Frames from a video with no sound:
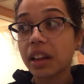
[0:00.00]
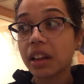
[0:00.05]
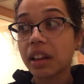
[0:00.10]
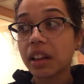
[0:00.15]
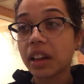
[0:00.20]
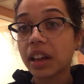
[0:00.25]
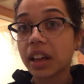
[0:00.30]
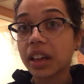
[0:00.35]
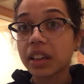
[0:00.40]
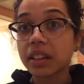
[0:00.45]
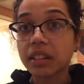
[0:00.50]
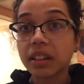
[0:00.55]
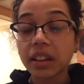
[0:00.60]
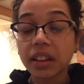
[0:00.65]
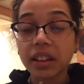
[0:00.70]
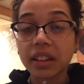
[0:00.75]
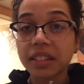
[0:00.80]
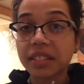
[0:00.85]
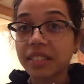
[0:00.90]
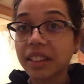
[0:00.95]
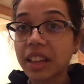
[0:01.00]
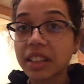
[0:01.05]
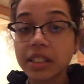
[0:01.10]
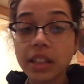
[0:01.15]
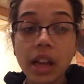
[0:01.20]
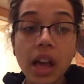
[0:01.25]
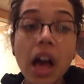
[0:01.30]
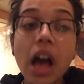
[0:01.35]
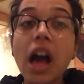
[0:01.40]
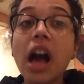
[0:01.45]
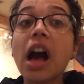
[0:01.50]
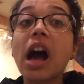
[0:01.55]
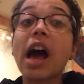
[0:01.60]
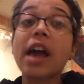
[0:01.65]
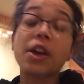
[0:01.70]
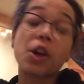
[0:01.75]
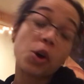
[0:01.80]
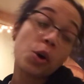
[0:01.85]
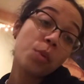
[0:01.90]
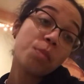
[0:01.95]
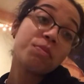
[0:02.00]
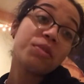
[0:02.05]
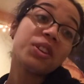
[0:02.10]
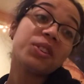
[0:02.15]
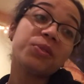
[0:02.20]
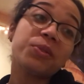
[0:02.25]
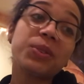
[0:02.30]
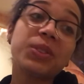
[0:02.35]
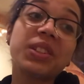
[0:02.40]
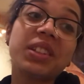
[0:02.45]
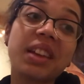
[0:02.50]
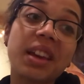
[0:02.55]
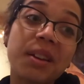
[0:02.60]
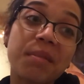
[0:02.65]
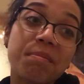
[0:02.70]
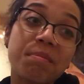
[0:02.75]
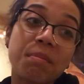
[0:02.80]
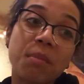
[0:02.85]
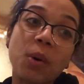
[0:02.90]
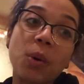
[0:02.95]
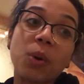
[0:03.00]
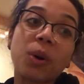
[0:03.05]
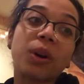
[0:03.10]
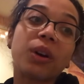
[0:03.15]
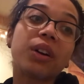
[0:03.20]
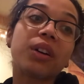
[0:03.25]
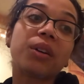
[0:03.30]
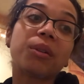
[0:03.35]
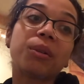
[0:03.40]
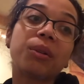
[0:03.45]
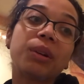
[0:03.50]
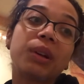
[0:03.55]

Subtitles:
And yeah, I hope this was like more